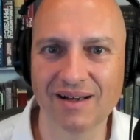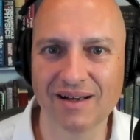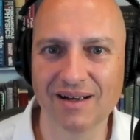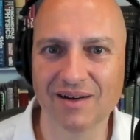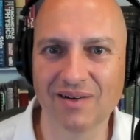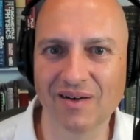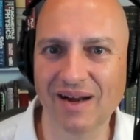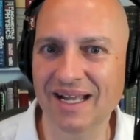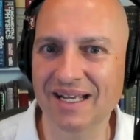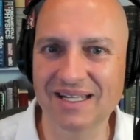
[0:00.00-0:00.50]

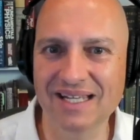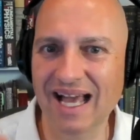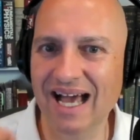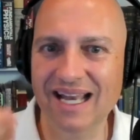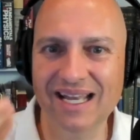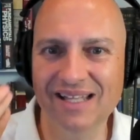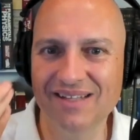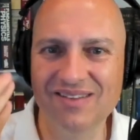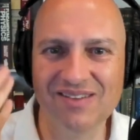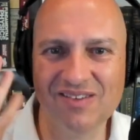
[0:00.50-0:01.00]
right?
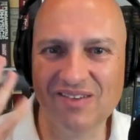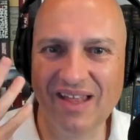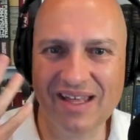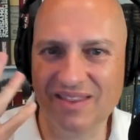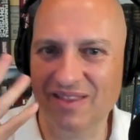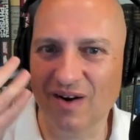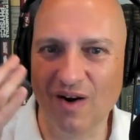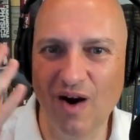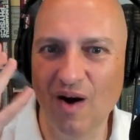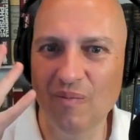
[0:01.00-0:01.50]
Not just like
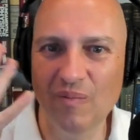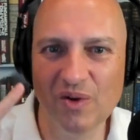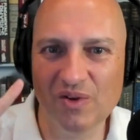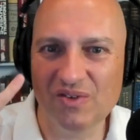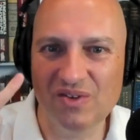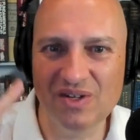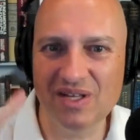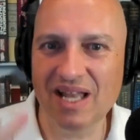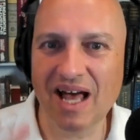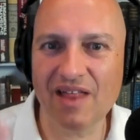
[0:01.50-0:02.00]
they're almost
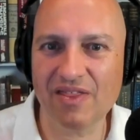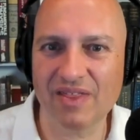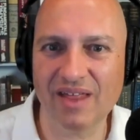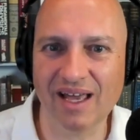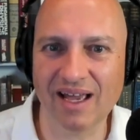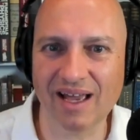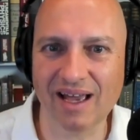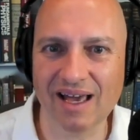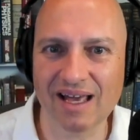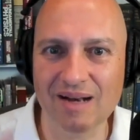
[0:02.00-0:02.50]

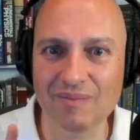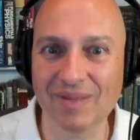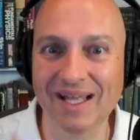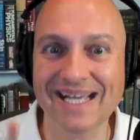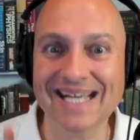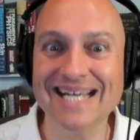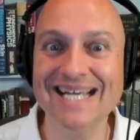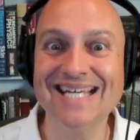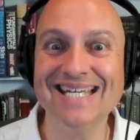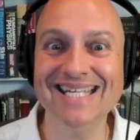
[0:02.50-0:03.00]
nothing. And I'm like,
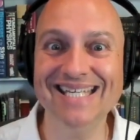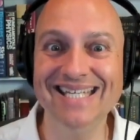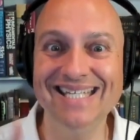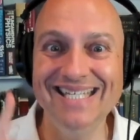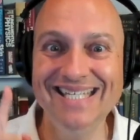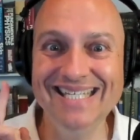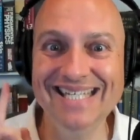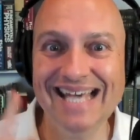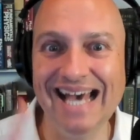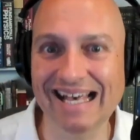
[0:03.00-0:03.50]

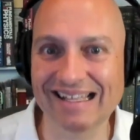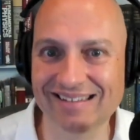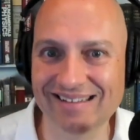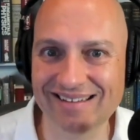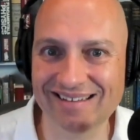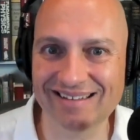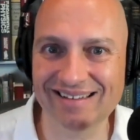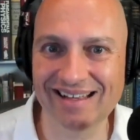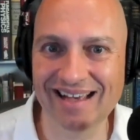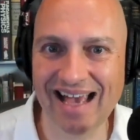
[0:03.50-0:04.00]

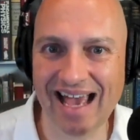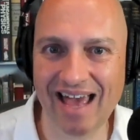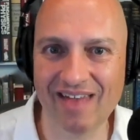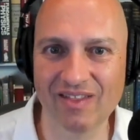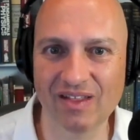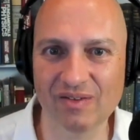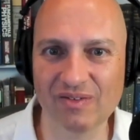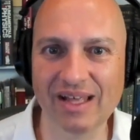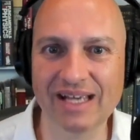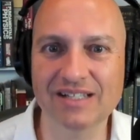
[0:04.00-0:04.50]
yes. And I
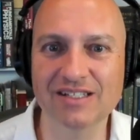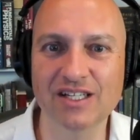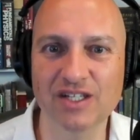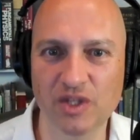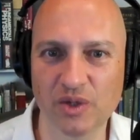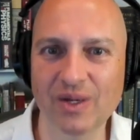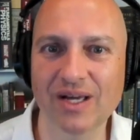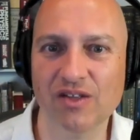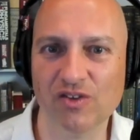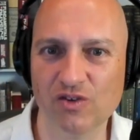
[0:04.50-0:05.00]
was like, did you
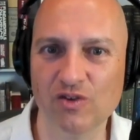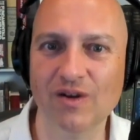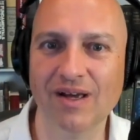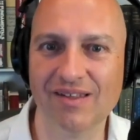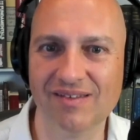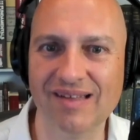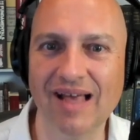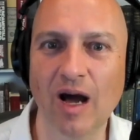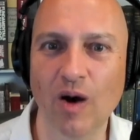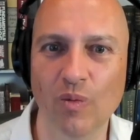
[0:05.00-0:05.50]
get
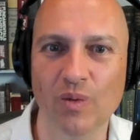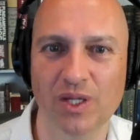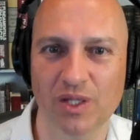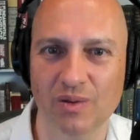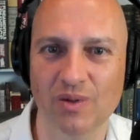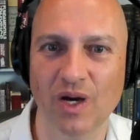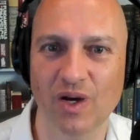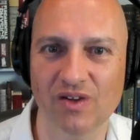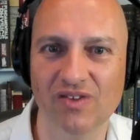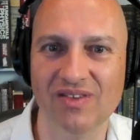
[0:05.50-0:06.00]
stressed out when you
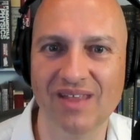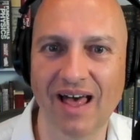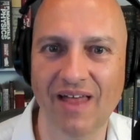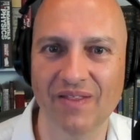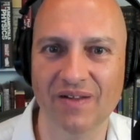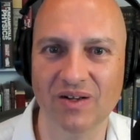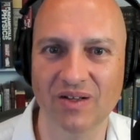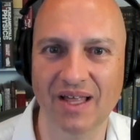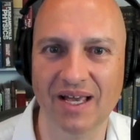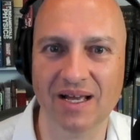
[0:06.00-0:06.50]
noticed that? And
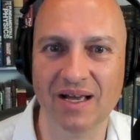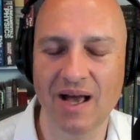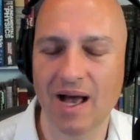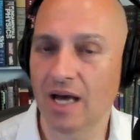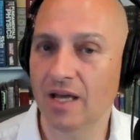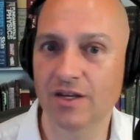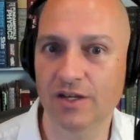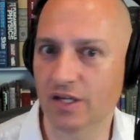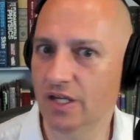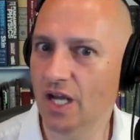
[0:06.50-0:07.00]
they're like,
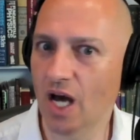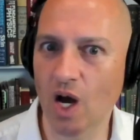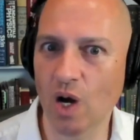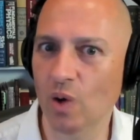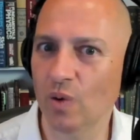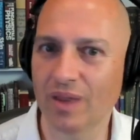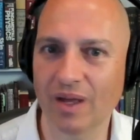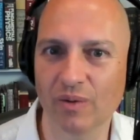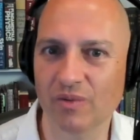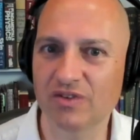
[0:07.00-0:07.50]
no,
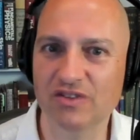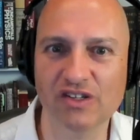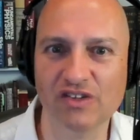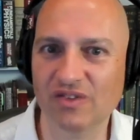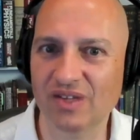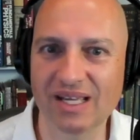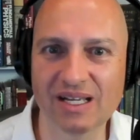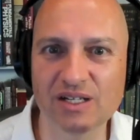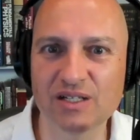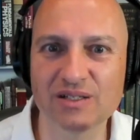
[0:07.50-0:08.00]
that was just
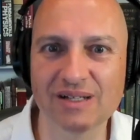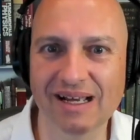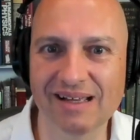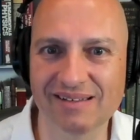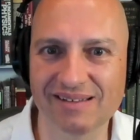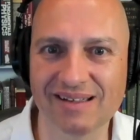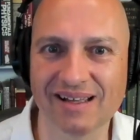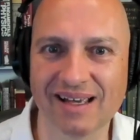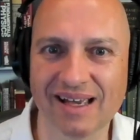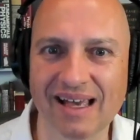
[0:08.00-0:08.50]

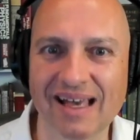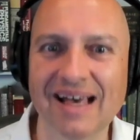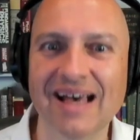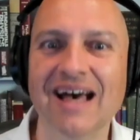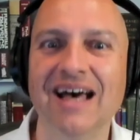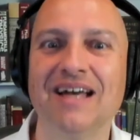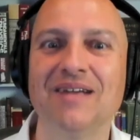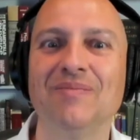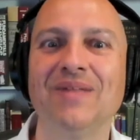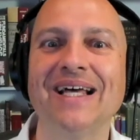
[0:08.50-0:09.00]
interesting.
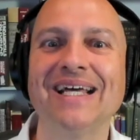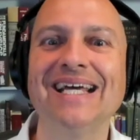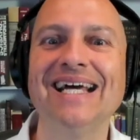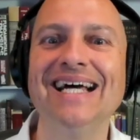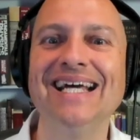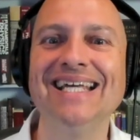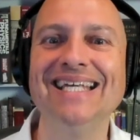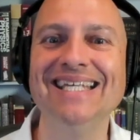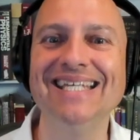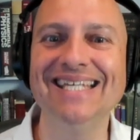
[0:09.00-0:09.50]
And I'm like,
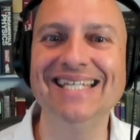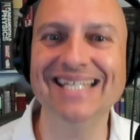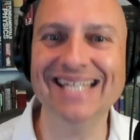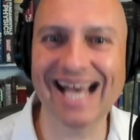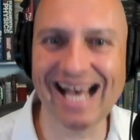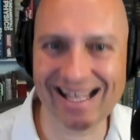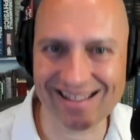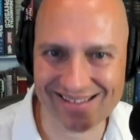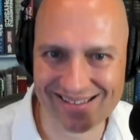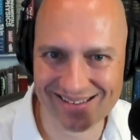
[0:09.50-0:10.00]

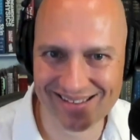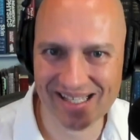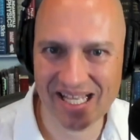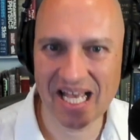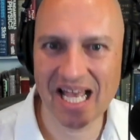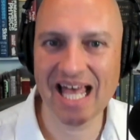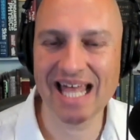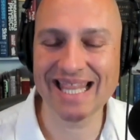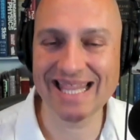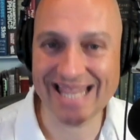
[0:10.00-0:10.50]
yes,
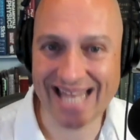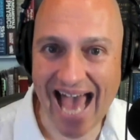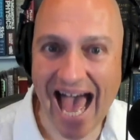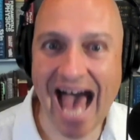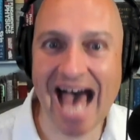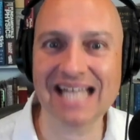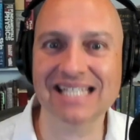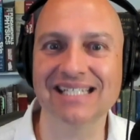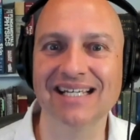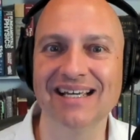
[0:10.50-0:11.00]

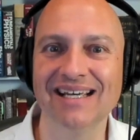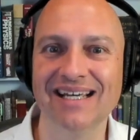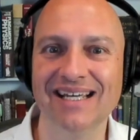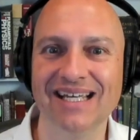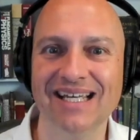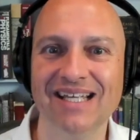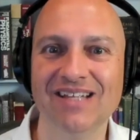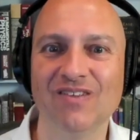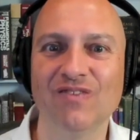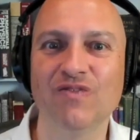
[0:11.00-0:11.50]
that
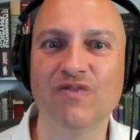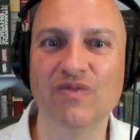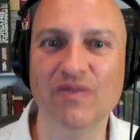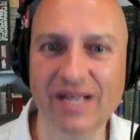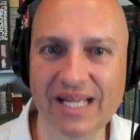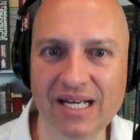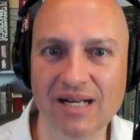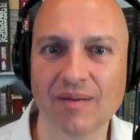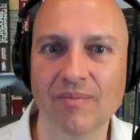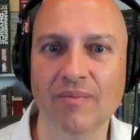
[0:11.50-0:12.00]
is
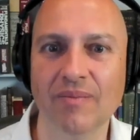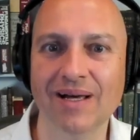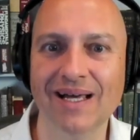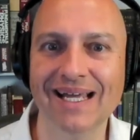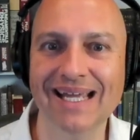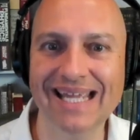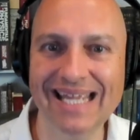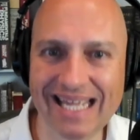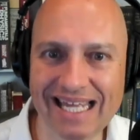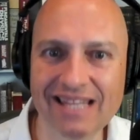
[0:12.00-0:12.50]
freedom
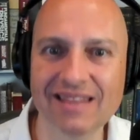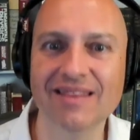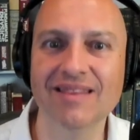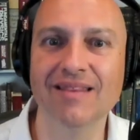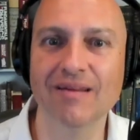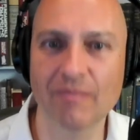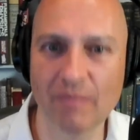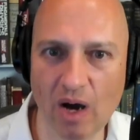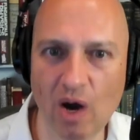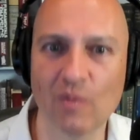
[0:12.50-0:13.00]
in the
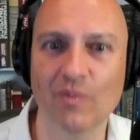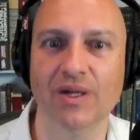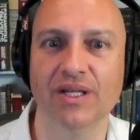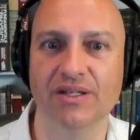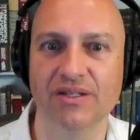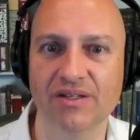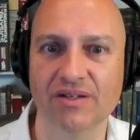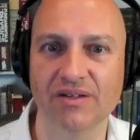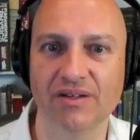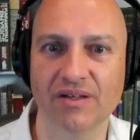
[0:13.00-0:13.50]

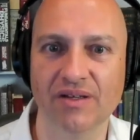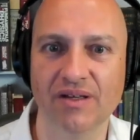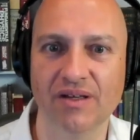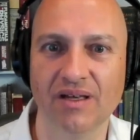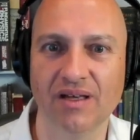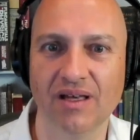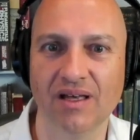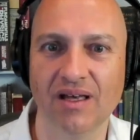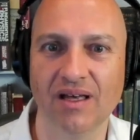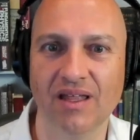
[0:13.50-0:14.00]
moment.
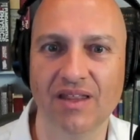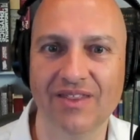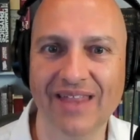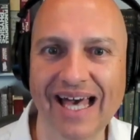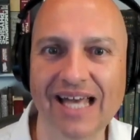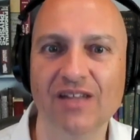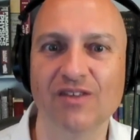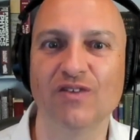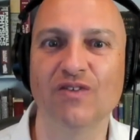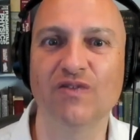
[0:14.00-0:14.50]

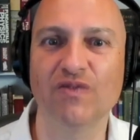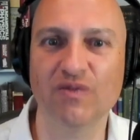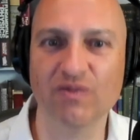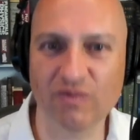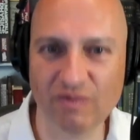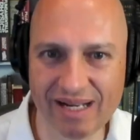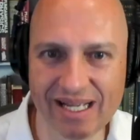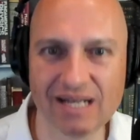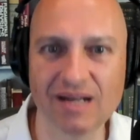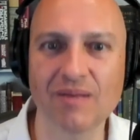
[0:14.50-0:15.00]
That is
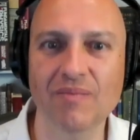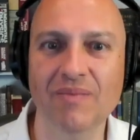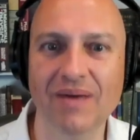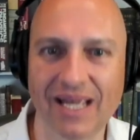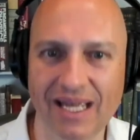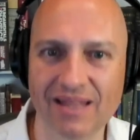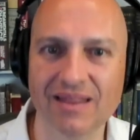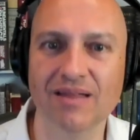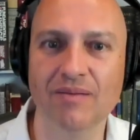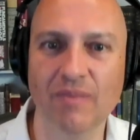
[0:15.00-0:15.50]
freedom
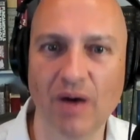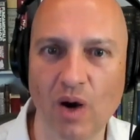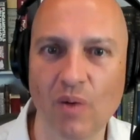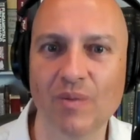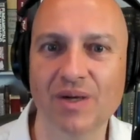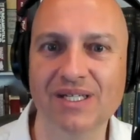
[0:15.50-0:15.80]
in the moment.